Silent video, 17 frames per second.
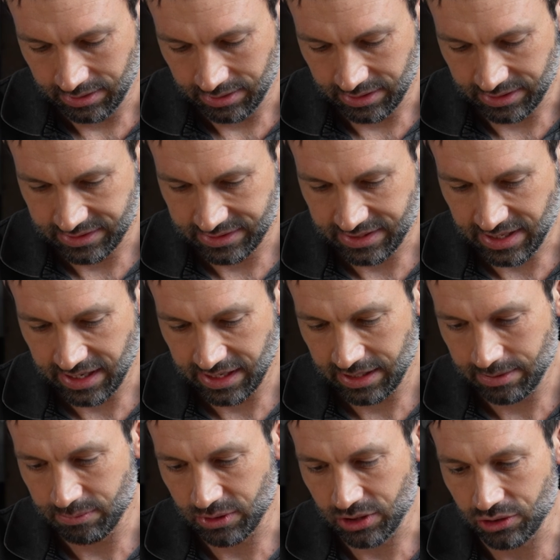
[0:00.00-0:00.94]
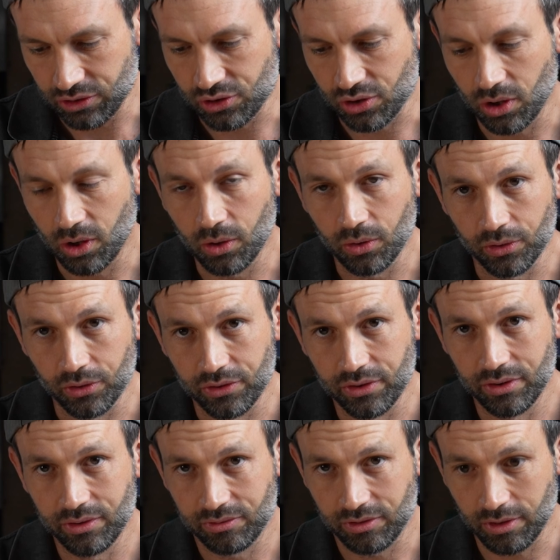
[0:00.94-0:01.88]
the same controls
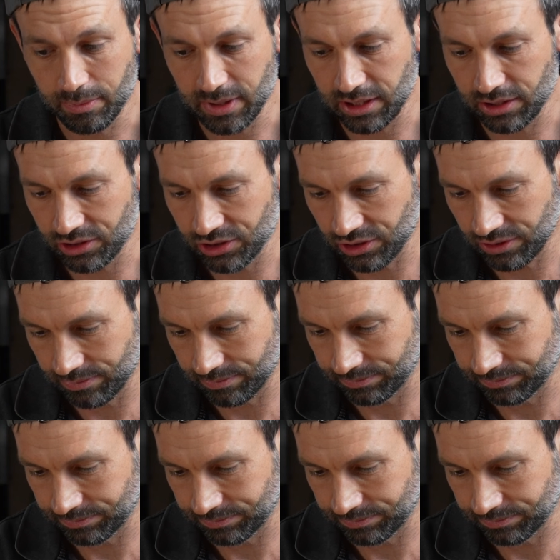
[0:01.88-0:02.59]
from each.